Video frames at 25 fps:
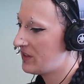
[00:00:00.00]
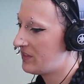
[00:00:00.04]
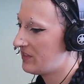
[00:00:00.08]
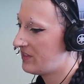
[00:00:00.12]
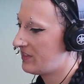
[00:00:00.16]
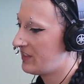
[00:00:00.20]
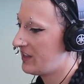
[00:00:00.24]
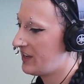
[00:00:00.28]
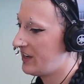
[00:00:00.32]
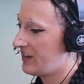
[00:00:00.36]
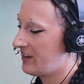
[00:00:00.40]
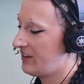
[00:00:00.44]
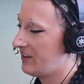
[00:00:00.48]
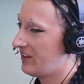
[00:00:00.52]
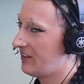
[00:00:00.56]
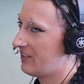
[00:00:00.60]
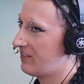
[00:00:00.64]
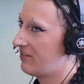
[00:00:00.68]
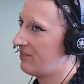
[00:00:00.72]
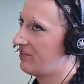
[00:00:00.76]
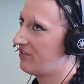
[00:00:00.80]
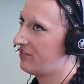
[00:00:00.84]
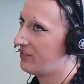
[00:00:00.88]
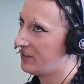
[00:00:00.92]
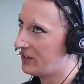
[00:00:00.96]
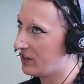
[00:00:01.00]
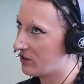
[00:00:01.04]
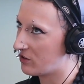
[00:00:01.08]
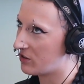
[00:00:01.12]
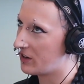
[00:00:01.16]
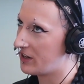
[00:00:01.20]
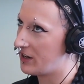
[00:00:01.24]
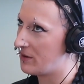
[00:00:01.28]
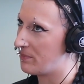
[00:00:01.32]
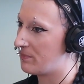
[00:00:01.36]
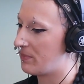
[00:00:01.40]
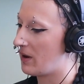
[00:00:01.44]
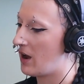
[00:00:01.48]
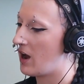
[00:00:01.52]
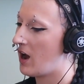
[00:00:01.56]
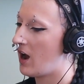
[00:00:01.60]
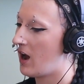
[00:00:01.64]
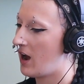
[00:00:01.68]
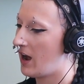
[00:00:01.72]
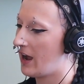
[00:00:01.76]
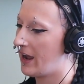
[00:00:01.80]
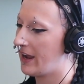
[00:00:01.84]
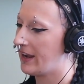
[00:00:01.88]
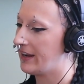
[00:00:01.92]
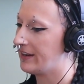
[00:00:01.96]
with the theory
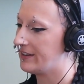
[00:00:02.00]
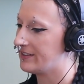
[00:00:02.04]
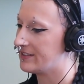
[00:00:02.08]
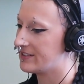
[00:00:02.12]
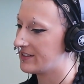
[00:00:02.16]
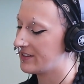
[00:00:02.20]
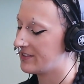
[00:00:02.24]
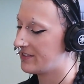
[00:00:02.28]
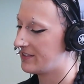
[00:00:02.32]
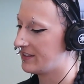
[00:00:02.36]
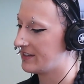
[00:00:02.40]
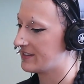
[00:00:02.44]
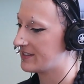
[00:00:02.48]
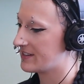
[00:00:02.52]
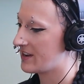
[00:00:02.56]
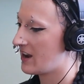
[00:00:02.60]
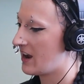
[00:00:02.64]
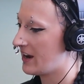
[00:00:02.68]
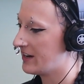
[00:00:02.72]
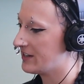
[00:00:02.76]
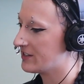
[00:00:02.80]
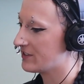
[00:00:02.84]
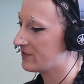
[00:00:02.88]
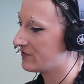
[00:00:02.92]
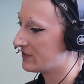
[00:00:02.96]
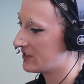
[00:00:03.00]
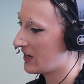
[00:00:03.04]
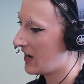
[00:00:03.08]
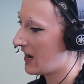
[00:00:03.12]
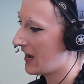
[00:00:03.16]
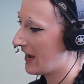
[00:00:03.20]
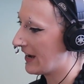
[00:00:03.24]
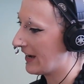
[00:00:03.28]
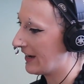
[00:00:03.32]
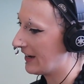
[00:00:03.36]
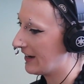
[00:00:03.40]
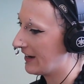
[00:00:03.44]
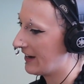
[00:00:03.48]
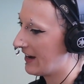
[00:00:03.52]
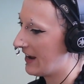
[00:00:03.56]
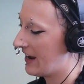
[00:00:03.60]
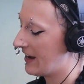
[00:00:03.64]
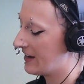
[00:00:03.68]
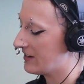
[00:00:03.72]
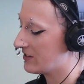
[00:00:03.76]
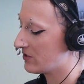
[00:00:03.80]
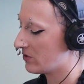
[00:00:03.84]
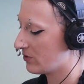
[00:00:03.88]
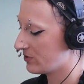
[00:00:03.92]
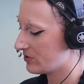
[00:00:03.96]
behind this kind of diet
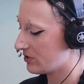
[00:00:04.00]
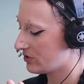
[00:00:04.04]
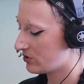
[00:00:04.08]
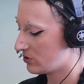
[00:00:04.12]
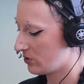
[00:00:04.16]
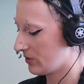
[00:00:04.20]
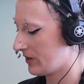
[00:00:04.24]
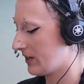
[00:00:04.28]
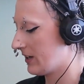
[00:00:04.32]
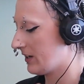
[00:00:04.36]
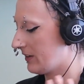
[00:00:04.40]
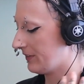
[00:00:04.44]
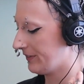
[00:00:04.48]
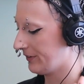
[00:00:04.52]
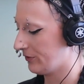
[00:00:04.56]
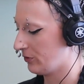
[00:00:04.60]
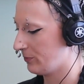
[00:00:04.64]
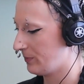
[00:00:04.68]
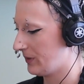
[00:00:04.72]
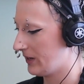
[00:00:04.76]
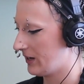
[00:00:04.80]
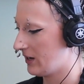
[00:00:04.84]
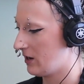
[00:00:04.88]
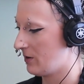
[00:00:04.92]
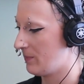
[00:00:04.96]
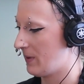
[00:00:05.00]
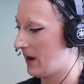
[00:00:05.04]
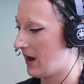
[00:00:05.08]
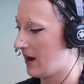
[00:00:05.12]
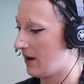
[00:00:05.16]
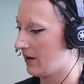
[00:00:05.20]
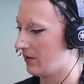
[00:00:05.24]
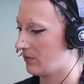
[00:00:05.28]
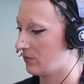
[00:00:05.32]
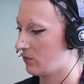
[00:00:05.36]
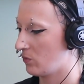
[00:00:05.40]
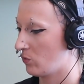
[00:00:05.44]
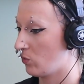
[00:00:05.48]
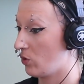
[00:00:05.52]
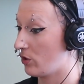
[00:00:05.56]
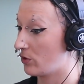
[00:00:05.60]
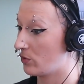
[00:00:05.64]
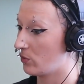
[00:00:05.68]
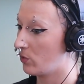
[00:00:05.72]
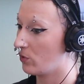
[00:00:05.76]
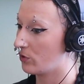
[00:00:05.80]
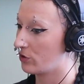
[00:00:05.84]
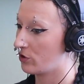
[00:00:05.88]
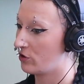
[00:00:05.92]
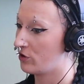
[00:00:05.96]
and also talking a little bit about
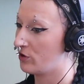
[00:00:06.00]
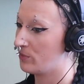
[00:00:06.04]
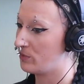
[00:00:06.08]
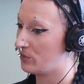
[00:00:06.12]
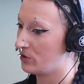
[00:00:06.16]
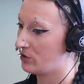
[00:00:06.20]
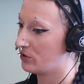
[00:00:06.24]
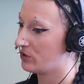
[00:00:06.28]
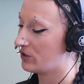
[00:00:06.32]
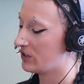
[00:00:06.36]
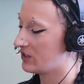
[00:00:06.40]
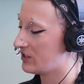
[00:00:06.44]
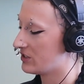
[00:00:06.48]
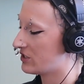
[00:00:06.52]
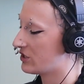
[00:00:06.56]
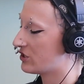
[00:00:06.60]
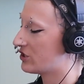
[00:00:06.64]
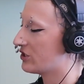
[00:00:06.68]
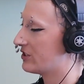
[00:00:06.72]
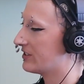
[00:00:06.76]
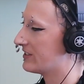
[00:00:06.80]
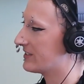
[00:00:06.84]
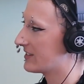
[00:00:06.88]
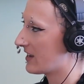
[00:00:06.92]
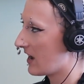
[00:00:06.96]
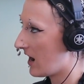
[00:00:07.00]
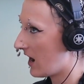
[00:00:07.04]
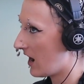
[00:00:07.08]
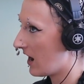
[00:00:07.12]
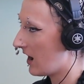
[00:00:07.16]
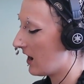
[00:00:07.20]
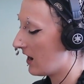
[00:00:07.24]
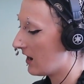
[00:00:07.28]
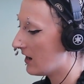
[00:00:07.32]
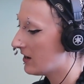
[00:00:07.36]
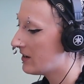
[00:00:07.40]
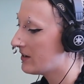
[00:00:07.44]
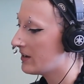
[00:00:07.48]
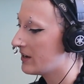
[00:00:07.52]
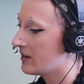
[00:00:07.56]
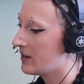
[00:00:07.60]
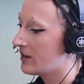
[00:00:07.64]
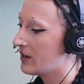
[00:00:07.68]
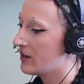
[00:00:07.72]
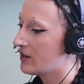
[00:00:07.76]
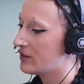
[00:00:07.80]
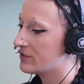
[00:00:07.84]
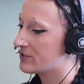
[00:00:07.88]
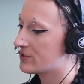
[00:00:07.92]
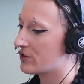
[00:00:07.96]
what autoimmune conditions are.
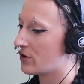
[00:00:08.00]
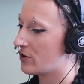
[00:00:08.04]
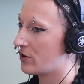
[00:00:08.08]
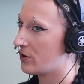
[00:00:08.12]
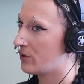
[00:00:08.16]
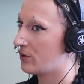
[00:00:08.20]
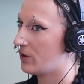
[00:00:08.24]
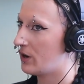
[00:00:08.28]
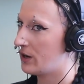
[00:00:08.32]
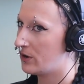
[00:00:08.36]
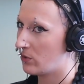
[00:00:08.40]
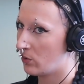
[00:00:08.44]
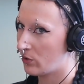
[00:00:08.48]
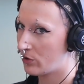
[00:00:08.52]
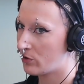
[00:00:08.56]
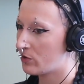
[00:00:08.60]
So, an